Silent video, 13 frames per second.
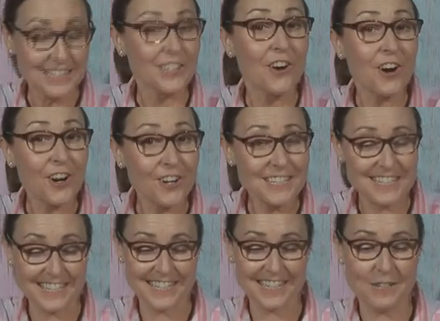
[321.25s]
as hard
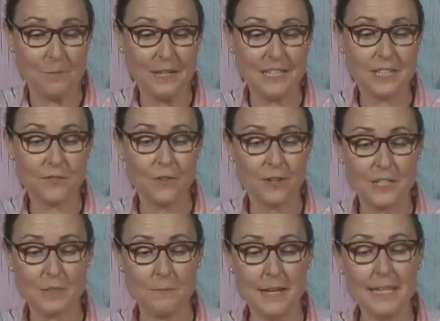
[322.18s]
as it's going to be as far
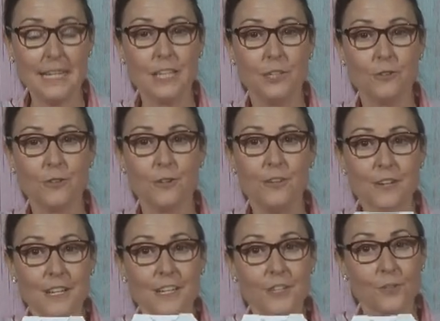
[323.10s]
as making your
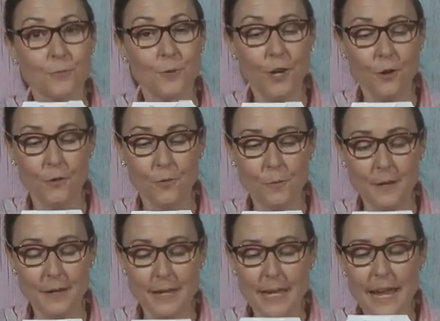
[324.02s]
robe.